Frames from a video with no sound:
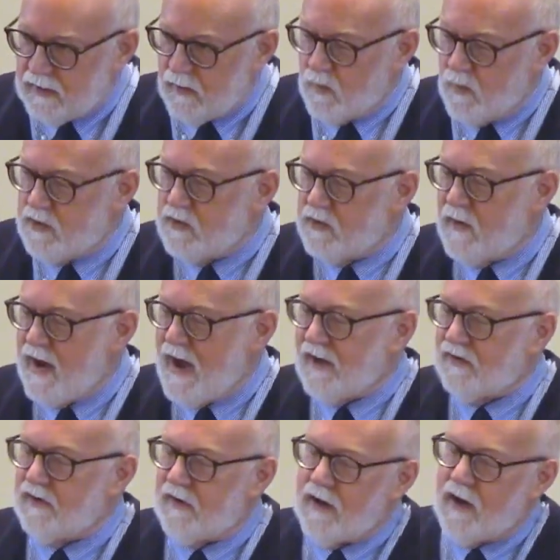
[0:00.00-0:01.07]
when you
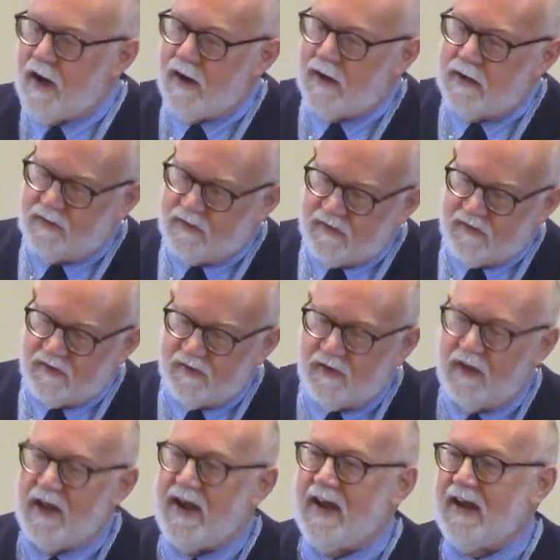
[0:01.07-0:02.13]
actually are
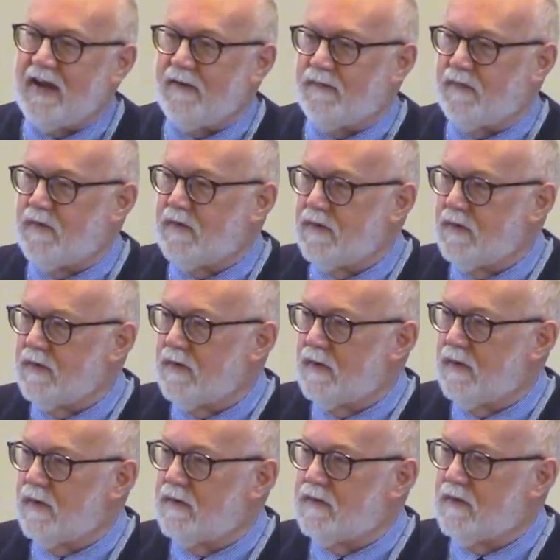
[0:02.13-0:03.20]
enslaved
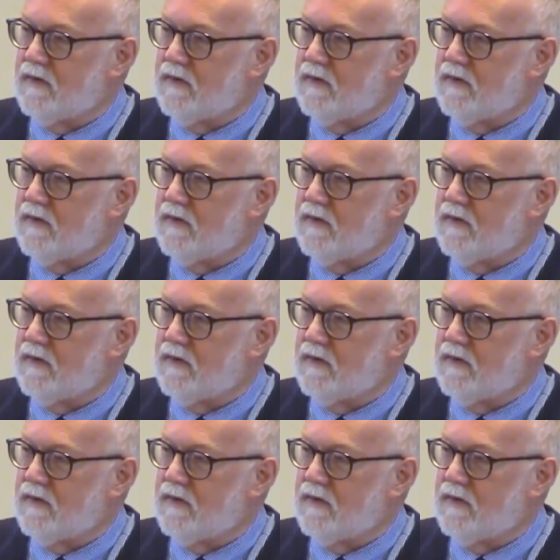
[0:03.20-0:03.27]
to